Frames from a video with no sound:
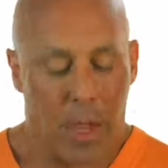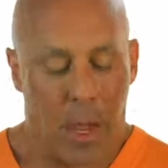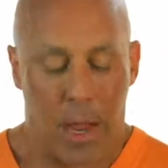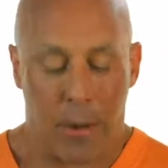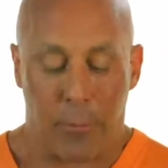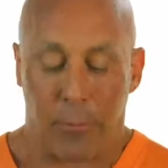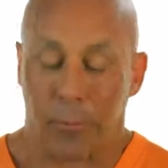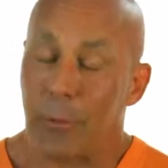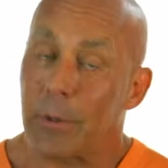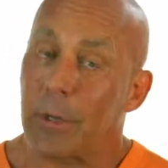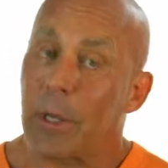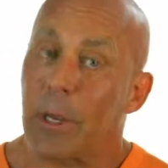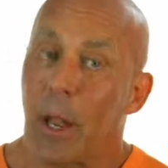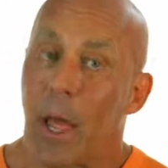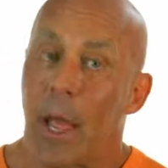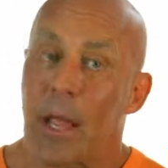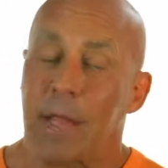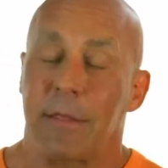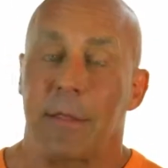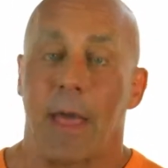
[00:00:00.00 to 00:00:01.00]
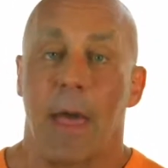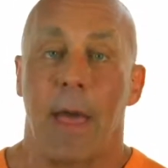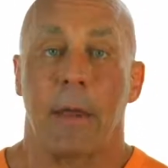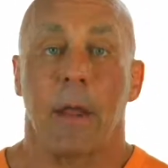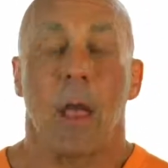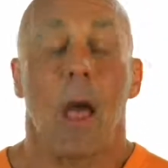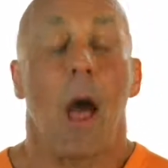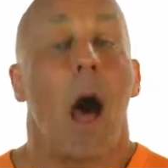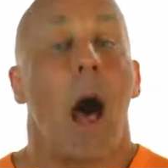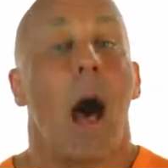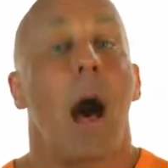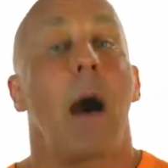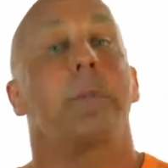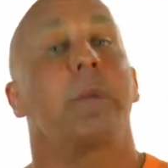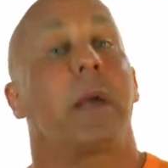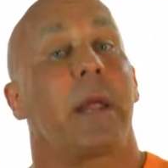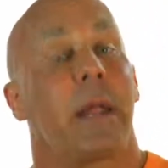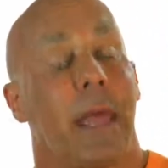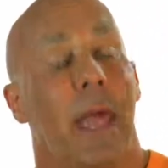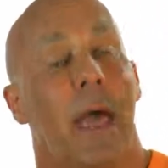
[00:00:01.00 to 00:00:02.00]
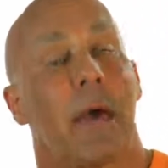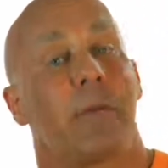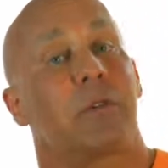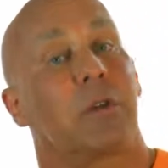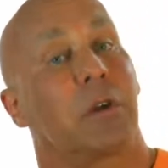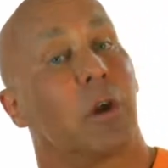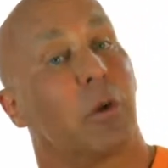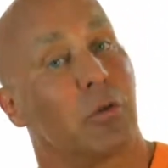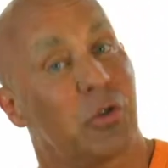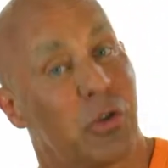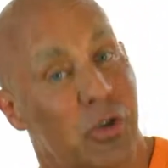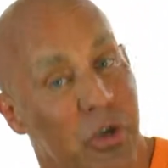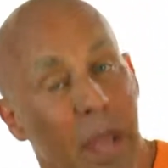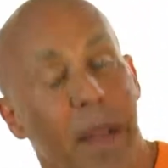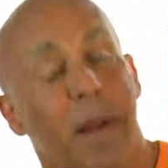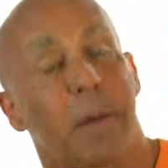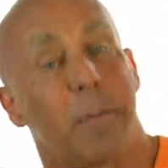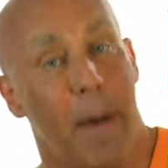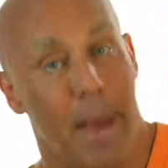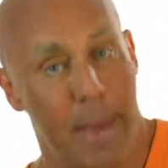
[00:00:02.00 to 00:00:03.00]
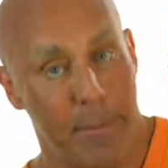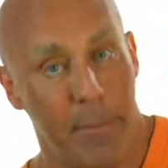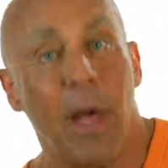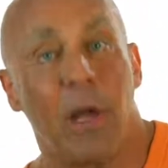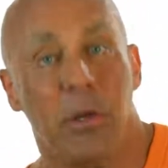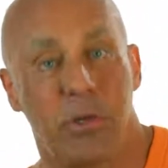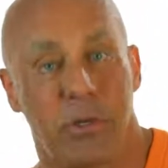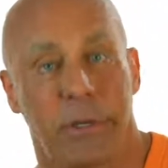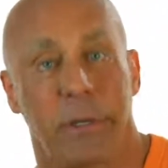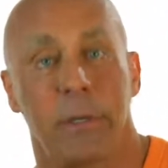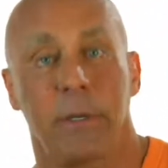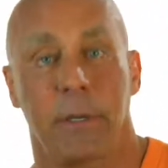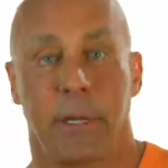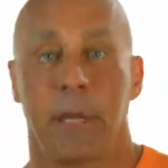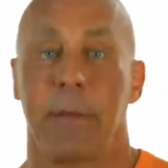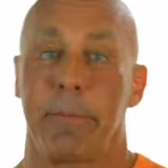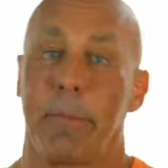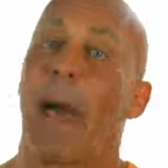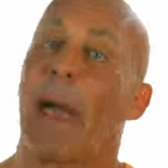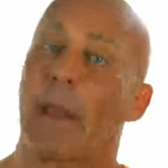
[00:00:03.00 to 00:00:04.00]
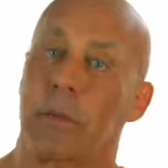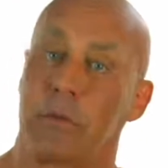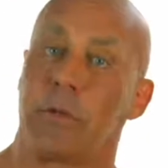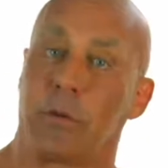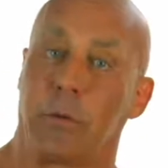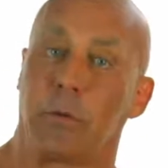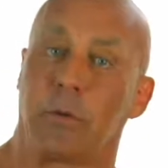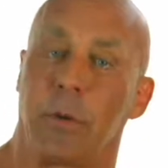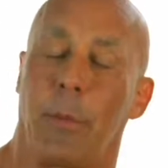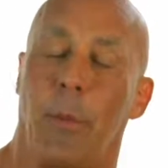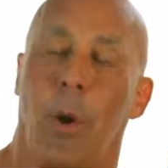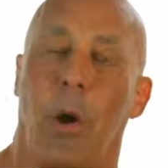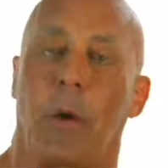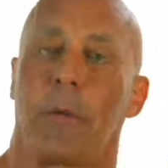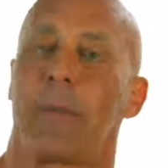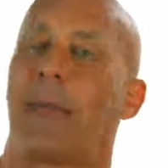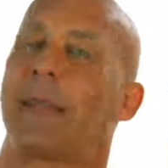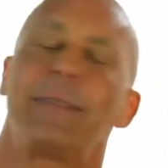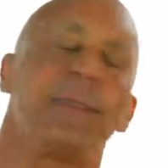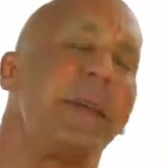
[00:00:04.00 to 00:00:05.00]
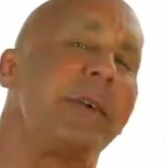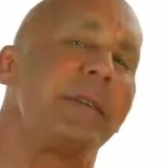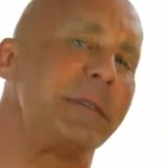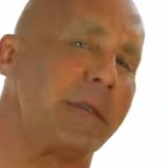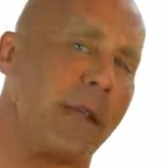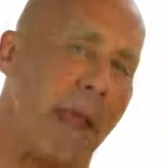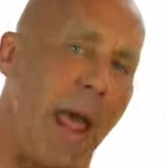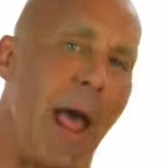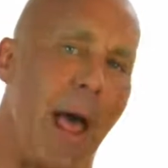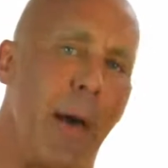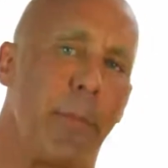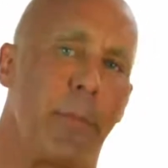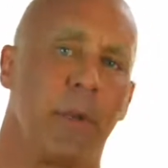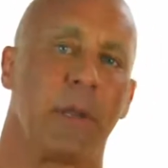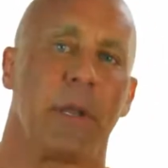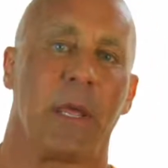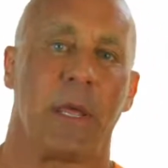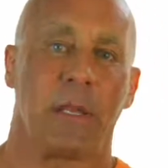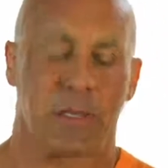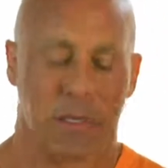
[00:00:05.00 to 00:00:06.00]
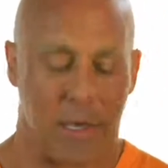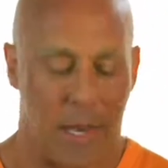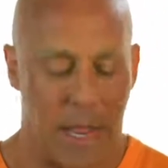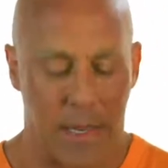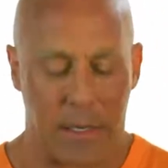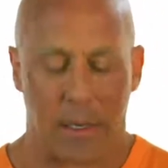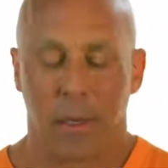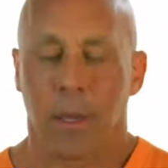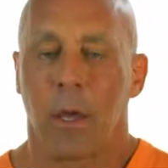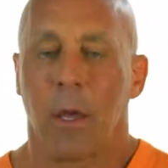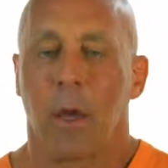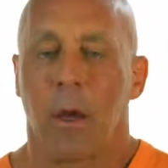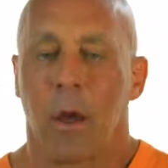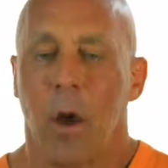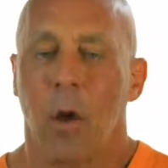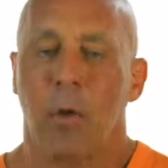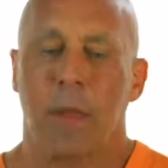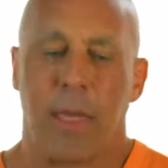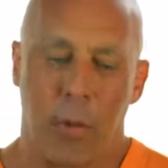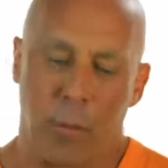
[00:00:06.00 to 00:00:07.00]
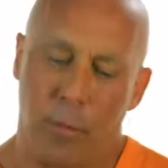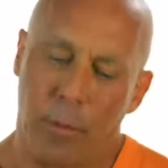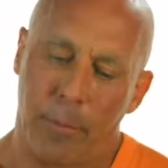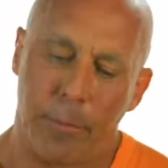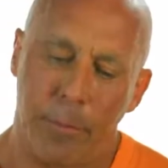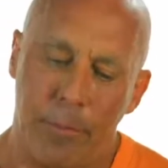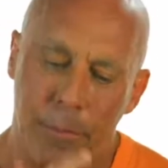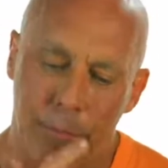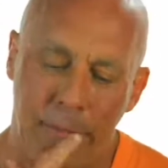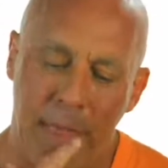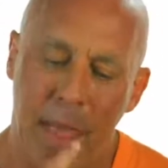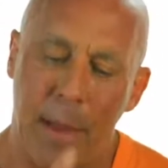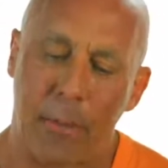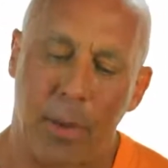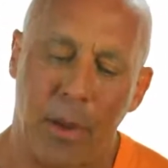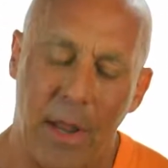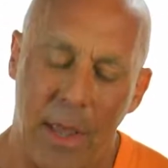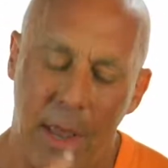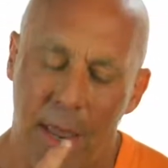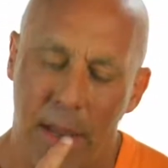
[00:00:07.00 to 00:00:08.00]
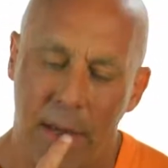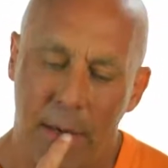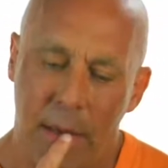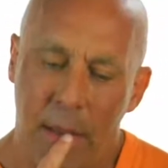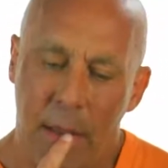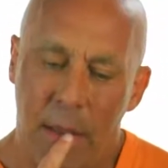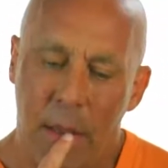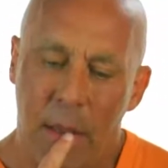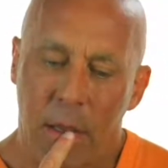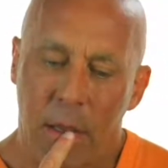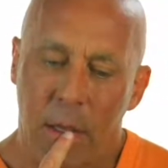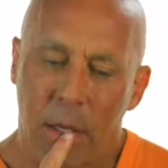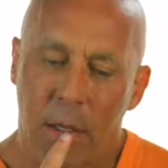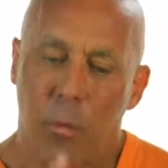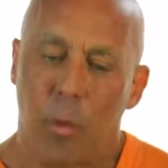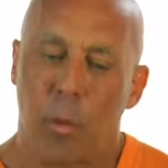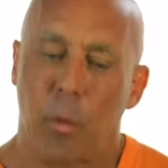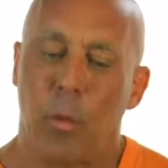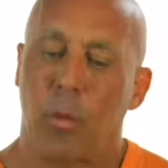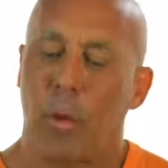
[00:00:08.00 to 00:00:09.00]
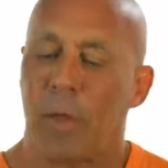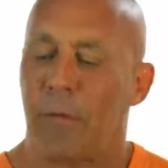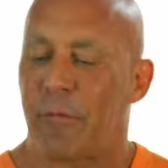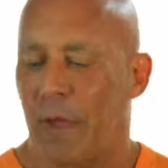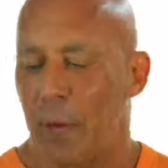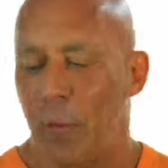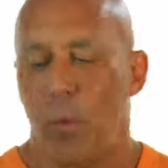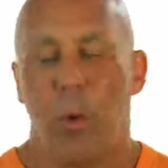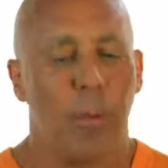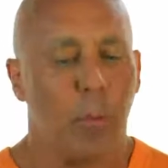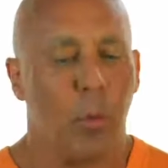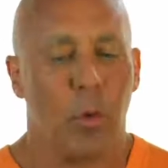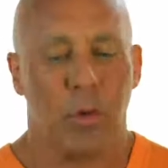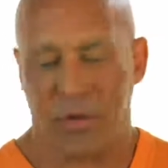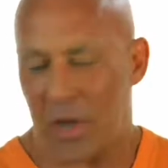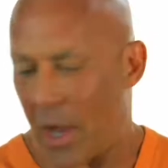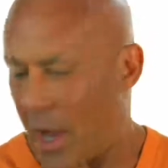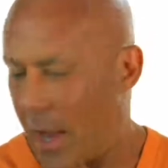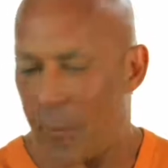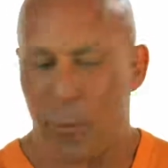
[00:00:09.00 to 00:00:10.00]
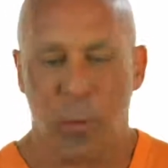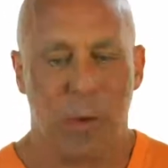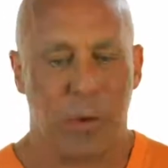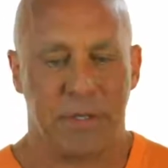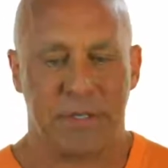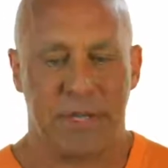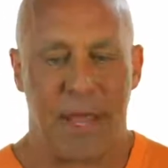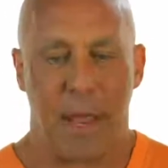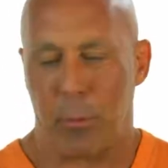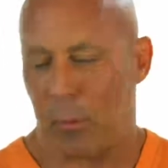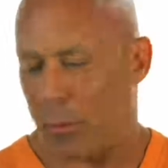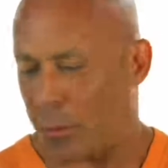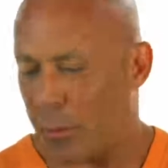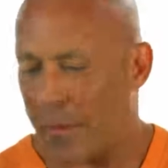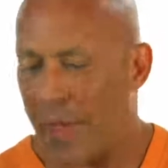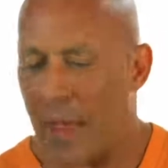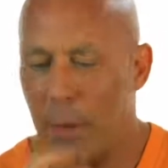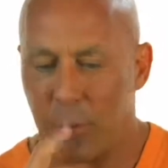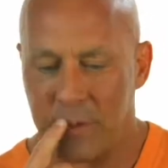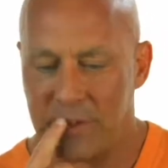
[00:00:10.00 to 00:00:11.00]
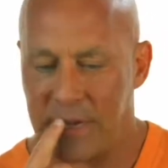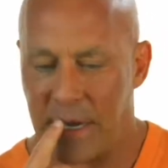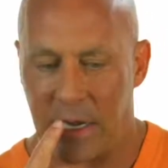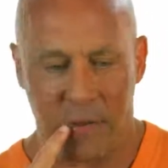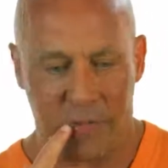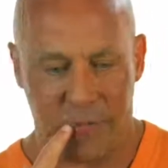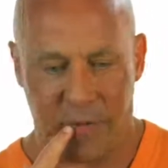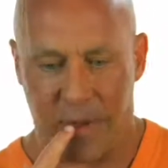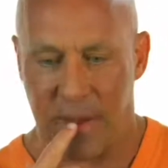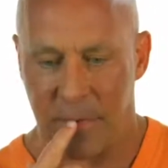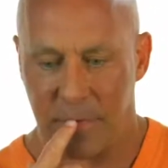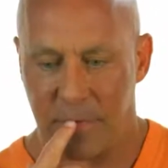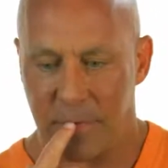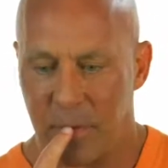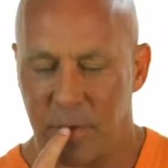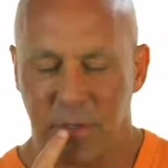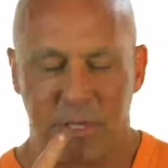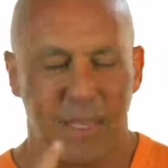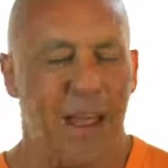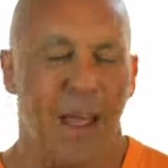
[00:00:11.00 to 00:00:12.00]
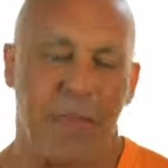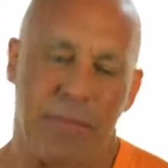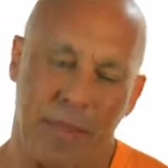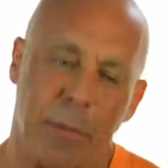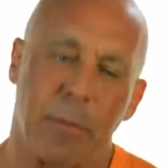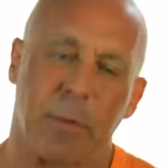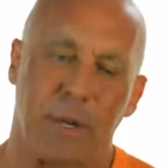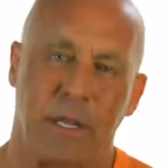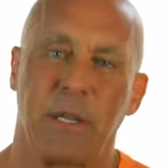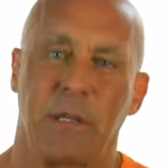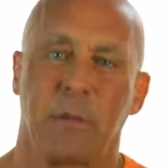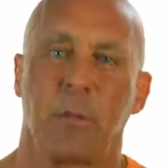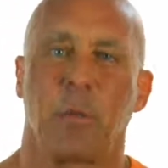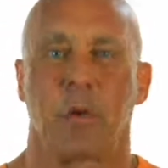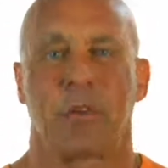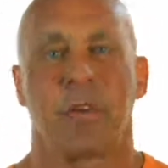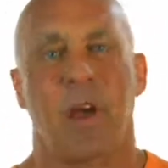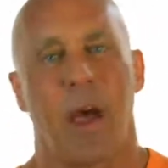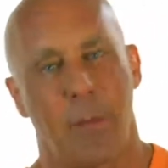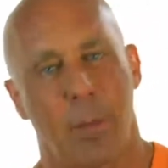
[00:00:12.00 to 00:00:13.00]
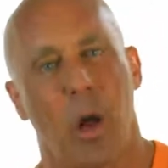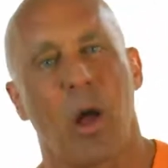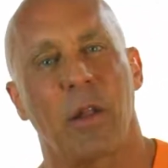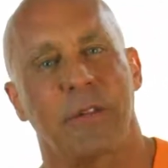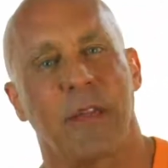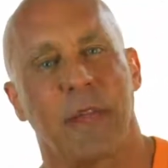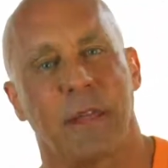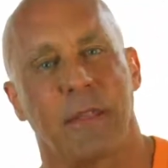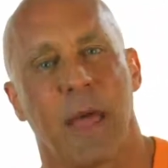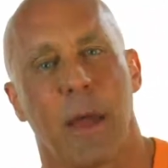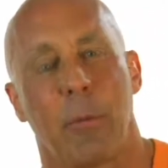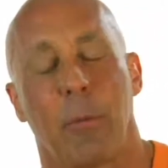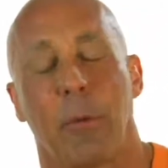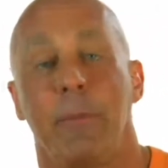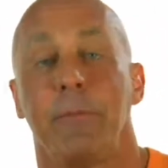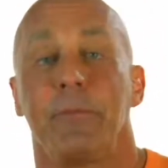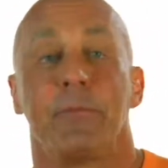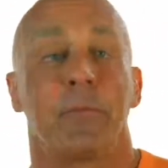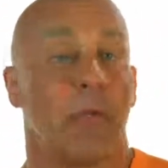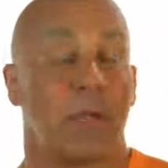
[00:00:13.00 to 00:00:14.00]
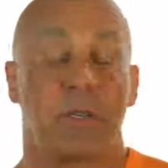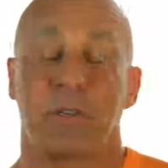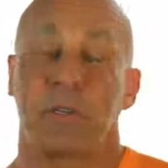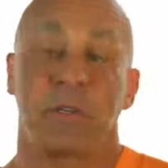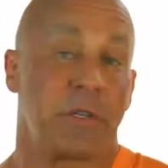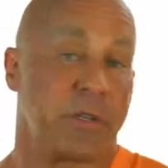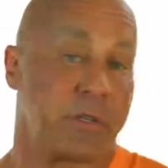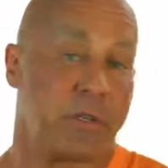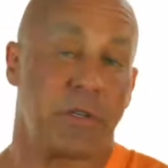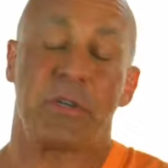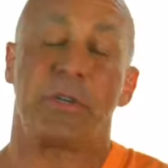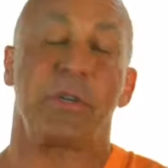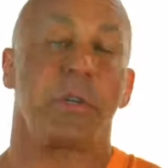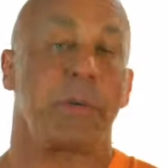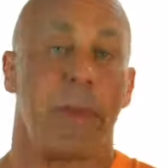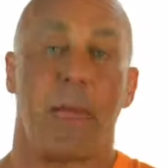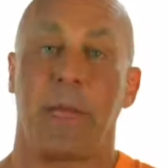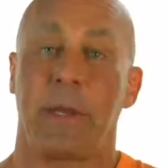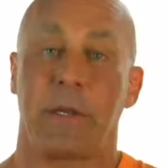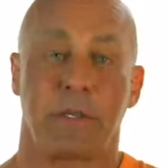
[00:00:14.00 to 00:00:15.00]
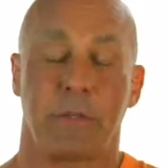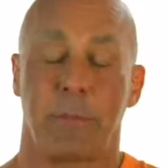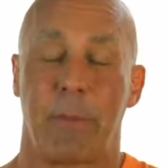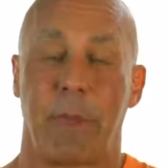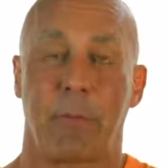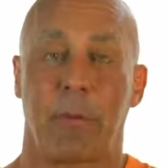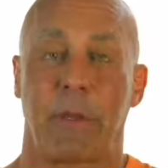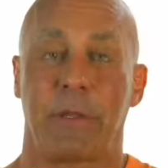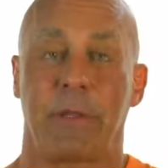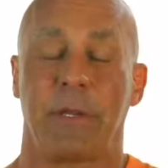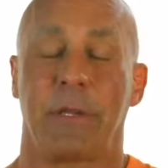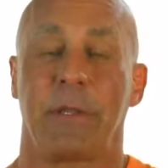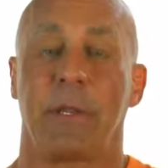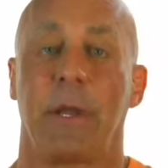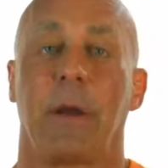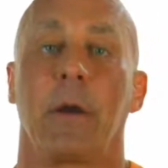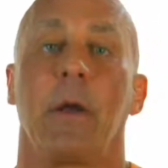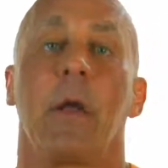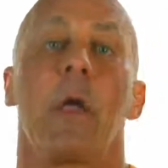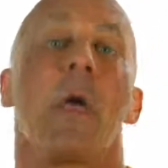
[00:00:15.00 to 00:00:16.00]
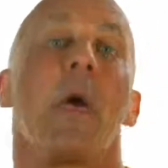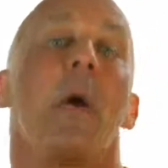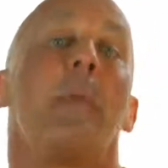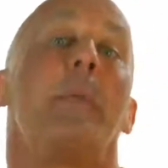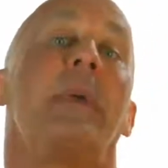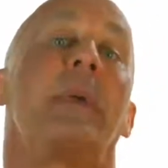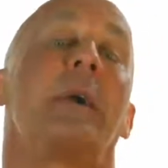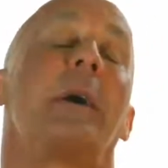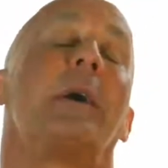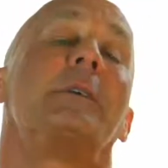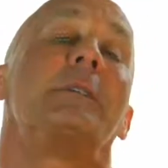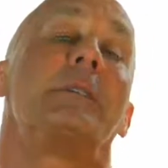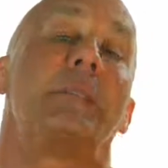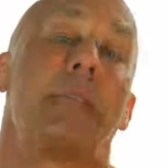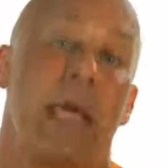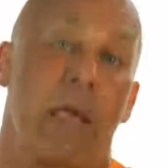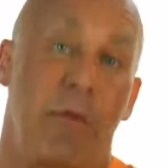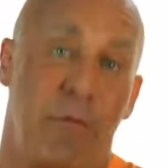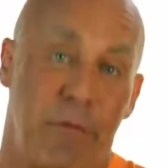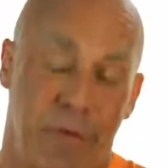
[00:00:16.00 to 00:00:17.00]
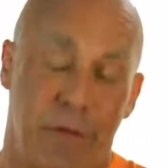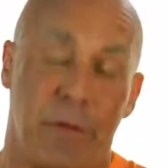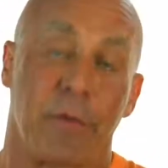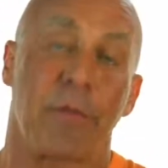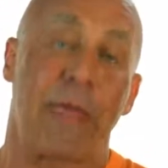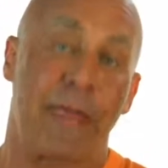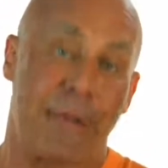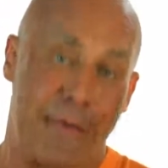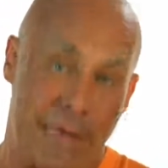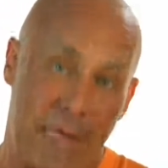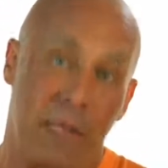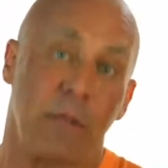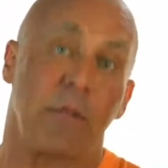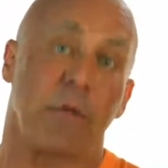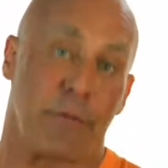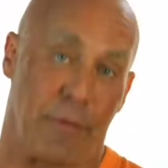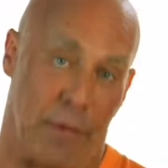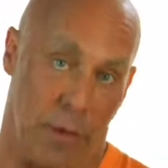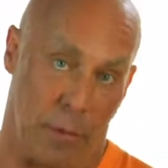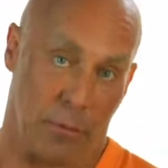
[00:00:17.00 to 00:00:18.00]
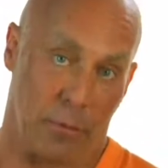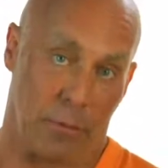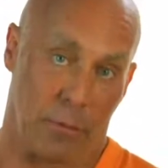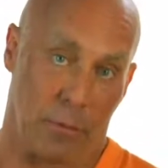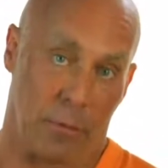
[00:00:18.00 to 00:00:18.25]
I really like that. I'm going to have to go check my budget and get back to you tomorrow. That doesn't happen. It's like, okay, well, that plan, if I want more time, what is that one? Well, that one's 85. Yeah, I think I'm going to need the more time. I'll take that one. It's a decision made, and it's made right then and there because they feel they need the phone.